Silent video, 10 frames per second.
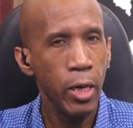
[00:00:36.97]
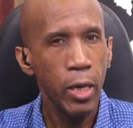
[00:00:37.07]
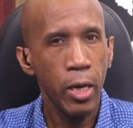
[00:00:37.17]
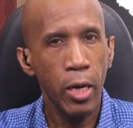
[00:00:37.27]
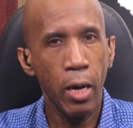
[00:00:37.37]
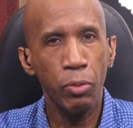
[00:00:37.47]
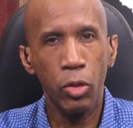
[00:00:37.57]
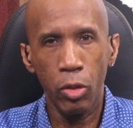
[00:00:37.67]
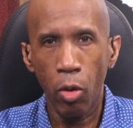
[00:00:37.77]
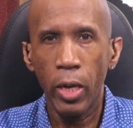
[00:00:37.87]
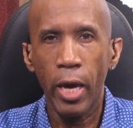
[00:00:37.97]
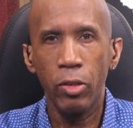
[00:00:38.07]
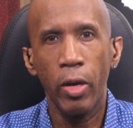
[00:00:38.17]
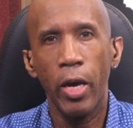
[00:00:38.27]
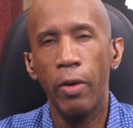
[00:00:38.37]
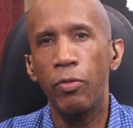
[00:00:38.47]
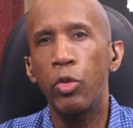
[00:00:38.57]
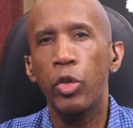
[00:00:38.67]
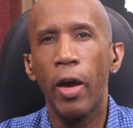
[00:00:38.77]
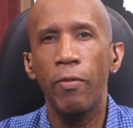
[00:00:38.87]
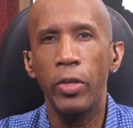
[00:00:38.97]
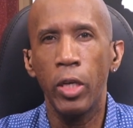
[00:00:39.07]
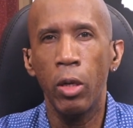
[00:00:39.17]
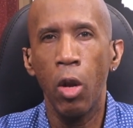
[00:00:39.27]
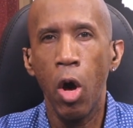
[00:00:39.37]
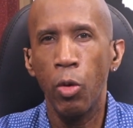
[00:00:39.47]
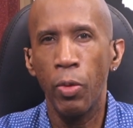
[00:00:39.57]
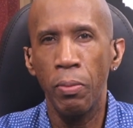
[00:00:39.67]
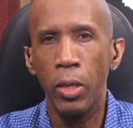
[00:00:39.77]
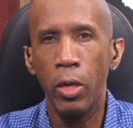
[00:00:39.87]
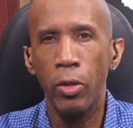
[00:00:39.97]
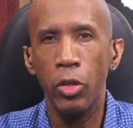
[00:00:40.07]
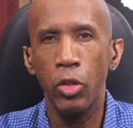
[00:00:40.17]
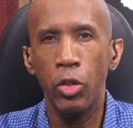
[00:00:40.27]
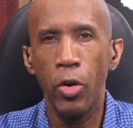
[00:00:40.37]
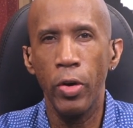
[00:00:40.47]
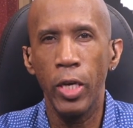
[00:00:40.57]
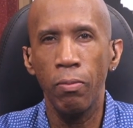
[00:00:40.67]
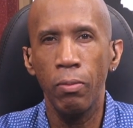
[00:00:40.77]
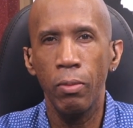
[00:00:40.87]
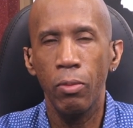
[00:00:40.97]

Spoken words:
And I'm so glad to have you traveling along with me on this journey.